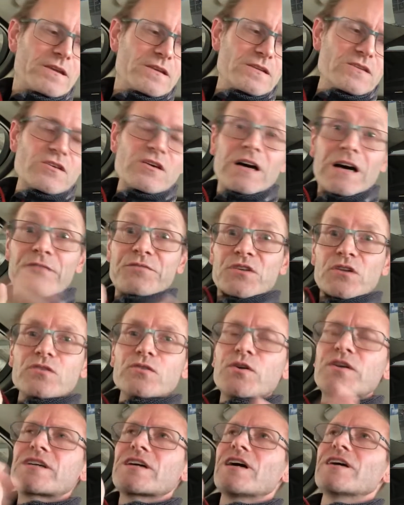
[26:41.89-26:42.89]
you have to
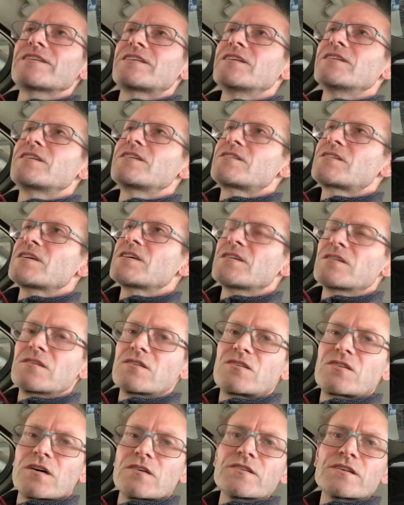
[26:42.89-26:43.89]
look at it to see the
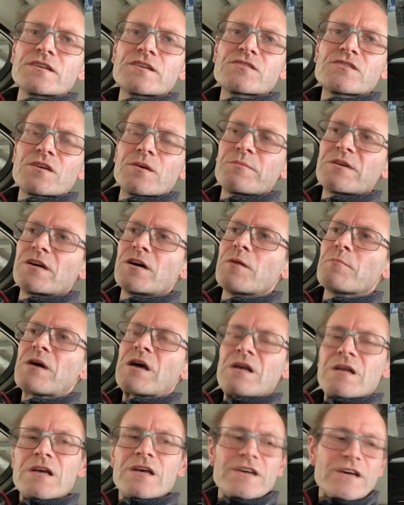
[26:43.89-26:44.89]
turnings coming up.
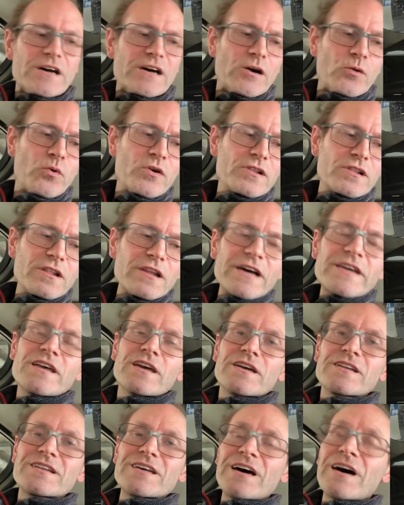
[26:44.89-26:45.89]
I would
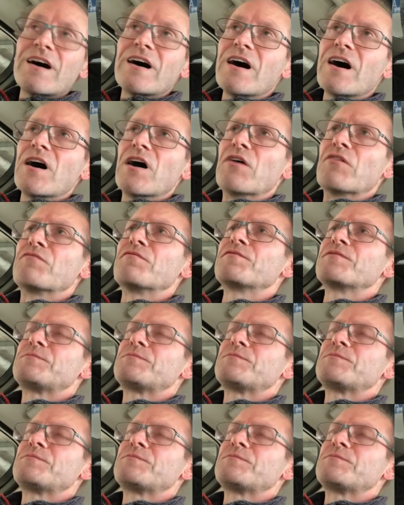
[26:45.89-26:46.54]
like to have